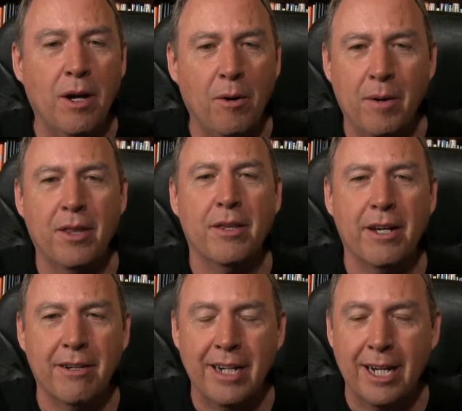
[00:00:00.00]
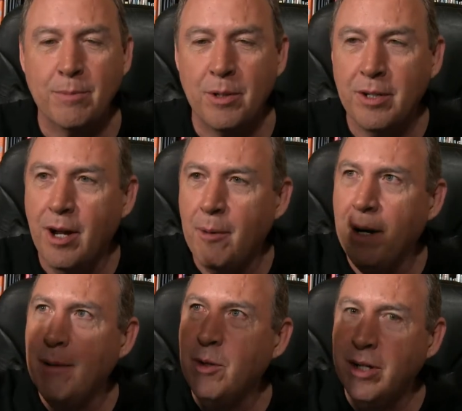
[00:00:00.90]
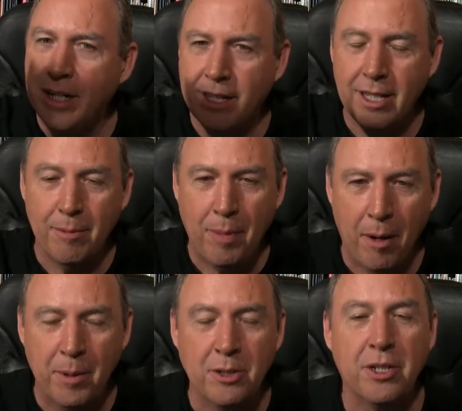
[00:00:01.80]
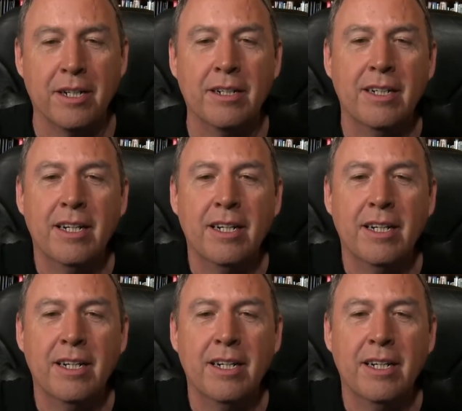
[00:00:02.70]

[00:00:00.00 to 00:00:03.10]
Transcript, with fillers: know whether they're an expert or not, but I'm looking at their publishing